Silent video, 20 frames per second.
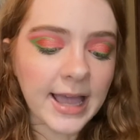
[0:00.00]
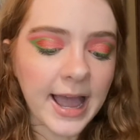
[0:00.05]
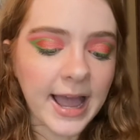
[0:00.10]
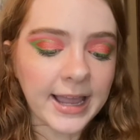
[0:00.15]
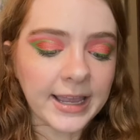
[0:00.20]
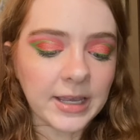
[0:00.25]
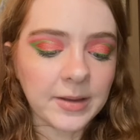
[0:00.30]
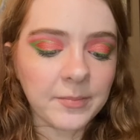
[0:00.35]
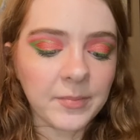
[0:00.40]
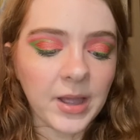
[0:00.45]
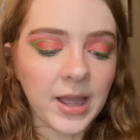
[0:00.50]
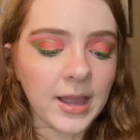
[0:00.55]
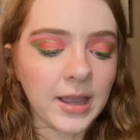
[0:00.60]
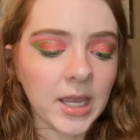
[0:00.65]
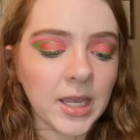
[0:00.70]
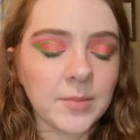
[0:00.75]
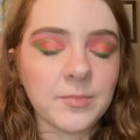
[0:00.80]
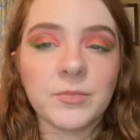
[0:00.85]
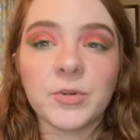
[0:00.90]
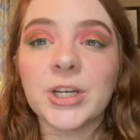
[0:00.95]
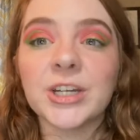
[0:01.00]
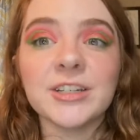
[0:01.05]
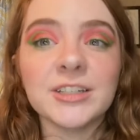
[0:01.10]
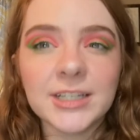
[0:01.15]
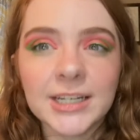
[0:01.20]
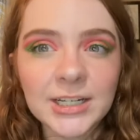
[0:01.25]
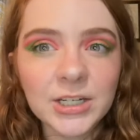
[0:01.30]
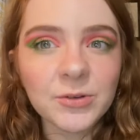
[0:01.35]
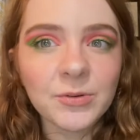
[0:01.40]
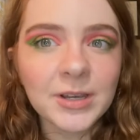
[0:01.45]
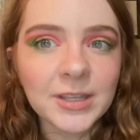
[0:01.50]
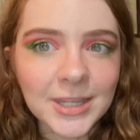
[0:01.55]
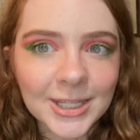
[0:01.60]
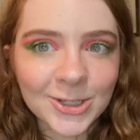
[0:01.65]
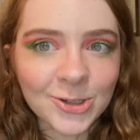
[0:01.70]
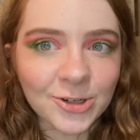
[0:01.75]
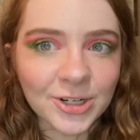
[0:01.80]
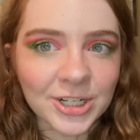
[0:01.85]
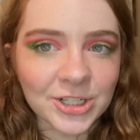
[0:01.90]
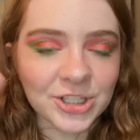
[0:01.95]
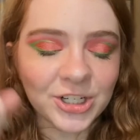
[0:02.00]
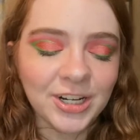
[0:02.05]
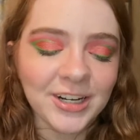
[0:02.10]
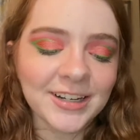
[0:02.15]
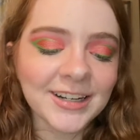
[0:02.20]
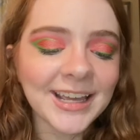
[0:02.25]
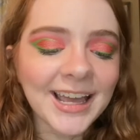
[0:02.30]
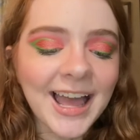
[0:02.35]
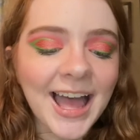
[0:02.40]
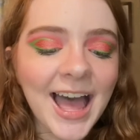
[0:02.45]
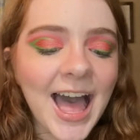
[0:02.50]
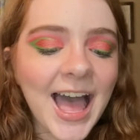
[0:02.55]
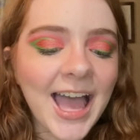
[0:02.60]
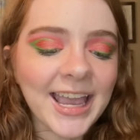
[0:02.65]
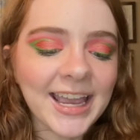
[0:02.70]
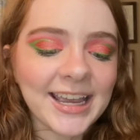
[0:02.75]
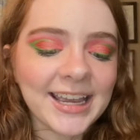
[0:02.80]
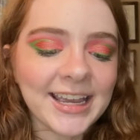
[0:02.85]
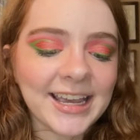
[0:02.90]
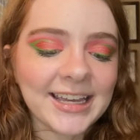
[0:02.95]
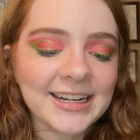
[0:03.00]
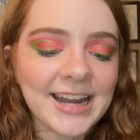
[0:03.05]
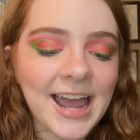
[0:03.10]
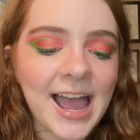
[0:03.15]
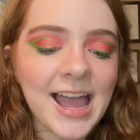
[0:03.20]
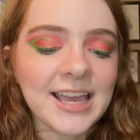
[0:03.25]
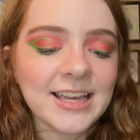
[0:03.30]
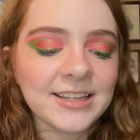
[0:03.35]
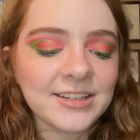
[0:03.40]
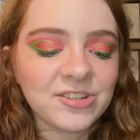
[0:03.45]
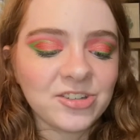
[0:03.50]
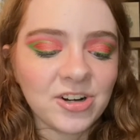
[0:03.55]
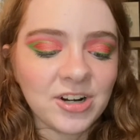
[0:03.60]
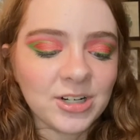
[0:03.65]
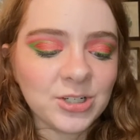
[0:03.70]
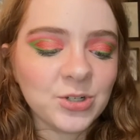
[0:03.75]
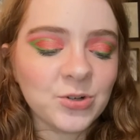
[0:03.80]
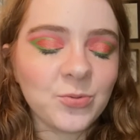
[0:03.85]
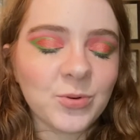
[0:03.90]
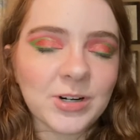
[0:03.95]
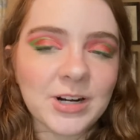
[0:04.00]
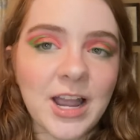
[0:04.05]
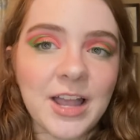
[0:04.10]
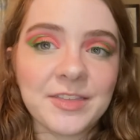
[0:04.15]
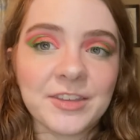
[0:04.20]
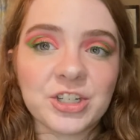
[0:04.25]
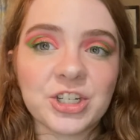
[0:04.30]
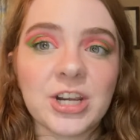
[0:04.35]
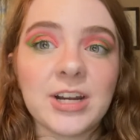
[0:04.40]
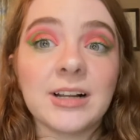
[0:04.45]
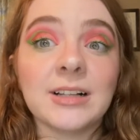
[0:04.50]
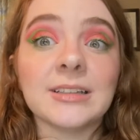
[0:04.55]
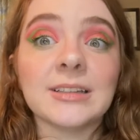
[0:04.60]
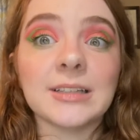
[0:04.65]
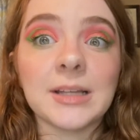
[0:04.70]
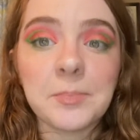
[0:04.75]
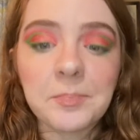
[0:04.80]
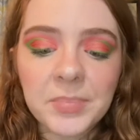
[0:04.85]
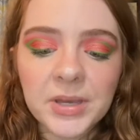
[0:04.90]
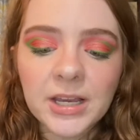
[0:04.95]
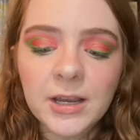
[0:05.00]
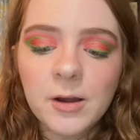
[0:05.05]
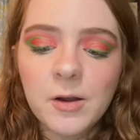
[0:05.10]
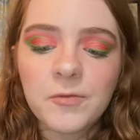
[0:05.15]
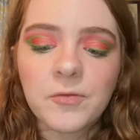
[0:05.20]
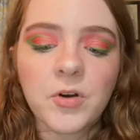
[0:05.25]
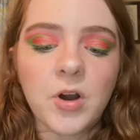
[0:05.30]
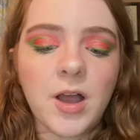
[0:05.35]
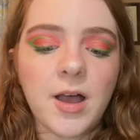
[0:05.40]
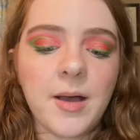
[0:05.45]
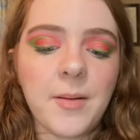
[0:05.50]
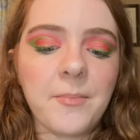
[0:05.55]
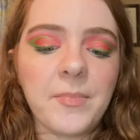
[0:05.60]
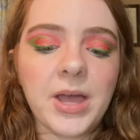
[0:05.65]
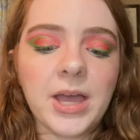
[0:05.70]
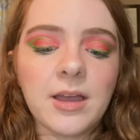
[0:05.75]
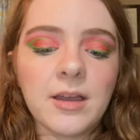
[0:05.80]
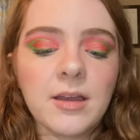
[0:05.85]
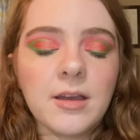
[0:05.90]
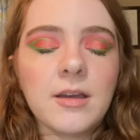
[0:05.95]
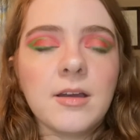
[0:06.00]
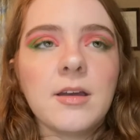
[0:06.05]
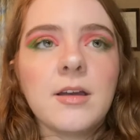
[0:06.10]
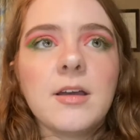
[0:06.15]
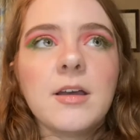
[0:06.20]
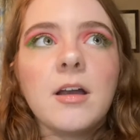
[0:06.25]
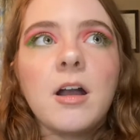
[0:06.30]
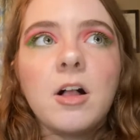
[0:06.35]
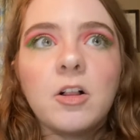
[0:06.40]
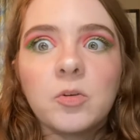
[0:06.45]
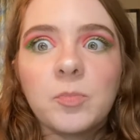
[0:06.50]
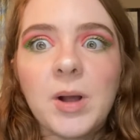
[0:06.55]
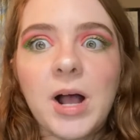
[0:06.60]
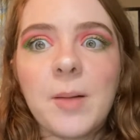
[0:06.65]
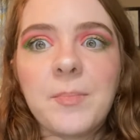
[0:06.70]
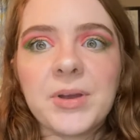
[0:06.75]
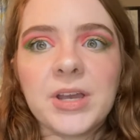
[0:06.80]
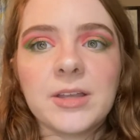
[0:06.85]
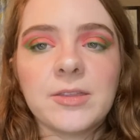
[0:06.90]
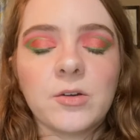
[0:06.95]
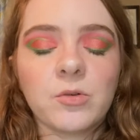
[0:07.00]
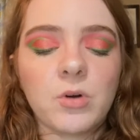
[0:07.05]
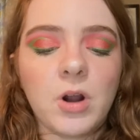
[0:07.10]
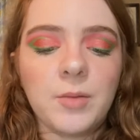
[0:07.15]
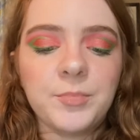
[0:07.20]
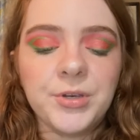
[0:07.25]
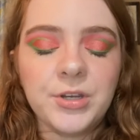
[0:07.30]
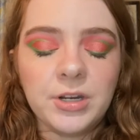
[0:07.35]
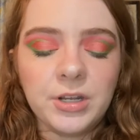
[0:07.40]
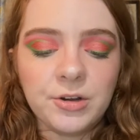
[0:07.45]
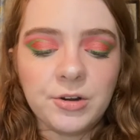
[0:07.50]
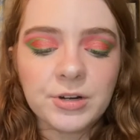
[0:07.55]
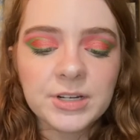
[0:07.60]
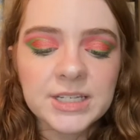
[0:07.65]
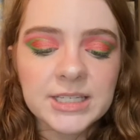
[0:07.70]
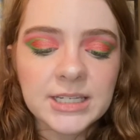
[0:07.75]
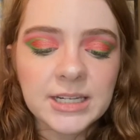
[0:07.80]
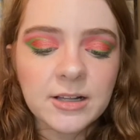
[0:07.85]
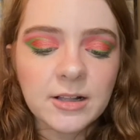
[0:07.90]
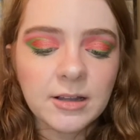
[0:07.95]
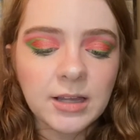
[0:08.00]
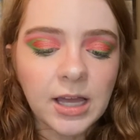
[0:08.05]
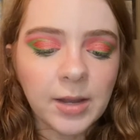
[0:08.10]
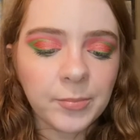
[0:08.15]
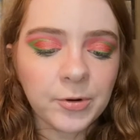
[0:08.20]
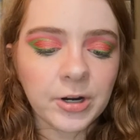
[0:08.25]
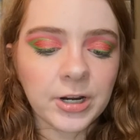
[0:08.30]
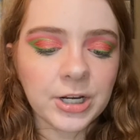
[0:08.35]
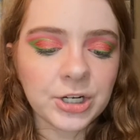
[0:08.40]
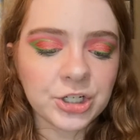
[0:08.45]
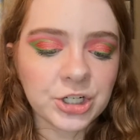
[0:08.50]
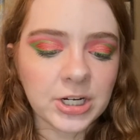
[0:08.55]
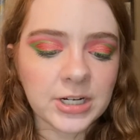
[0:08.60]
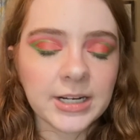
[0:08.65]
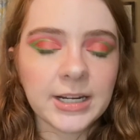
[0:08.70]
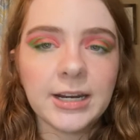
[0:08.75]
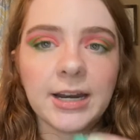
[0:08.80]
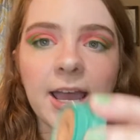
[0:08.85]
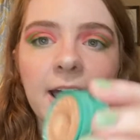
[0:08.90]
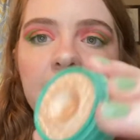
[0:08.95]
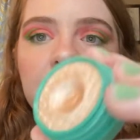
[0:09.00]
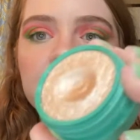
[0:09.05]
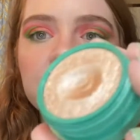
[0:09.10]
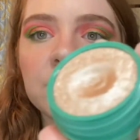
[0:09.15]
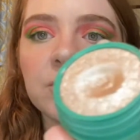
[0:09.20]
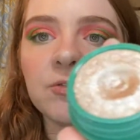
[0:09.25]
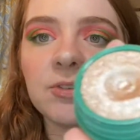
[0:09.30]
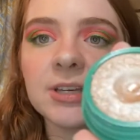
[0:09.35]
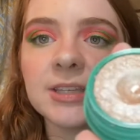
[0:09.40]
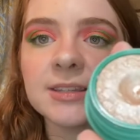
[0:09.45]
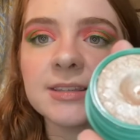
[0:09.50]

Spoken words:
I am continuing the tradition, and I started to work on the shade Olympic from ColourPop in the Raw Beauty Kristi collaboration, and as you can